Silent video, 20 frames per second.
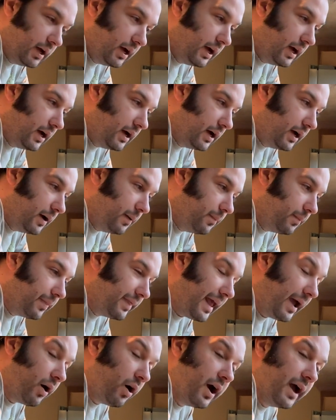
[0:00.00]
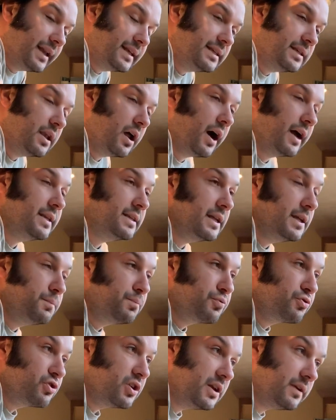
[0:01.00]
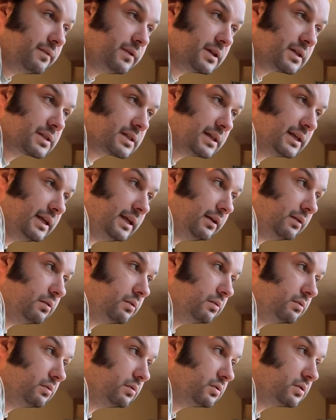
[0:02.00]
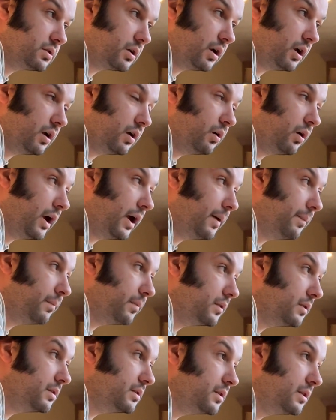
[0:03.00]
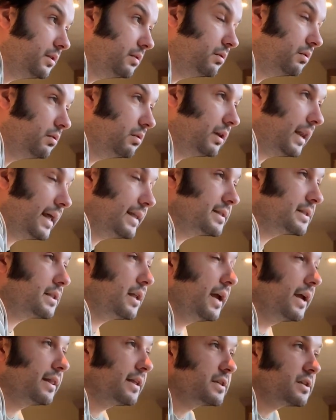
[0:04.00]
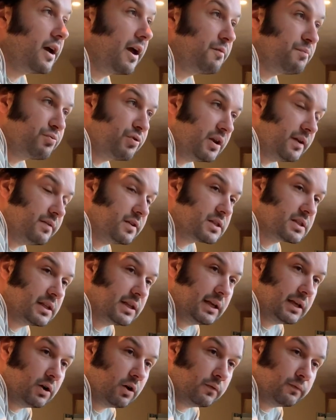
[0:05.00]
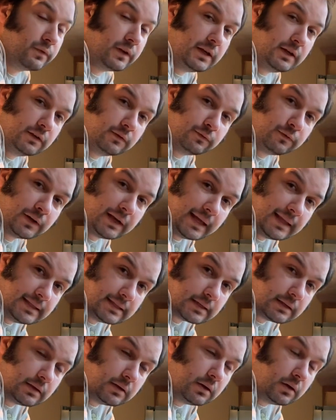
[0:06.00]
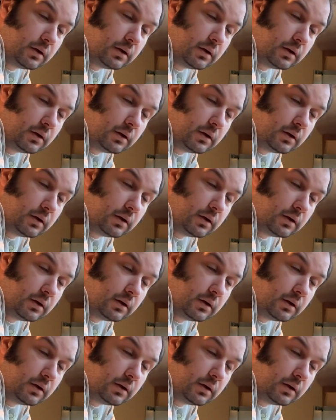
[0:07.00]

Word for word: Um, now, I, I did previously, so um, Lents like this, I have previously gone vegan for Lent,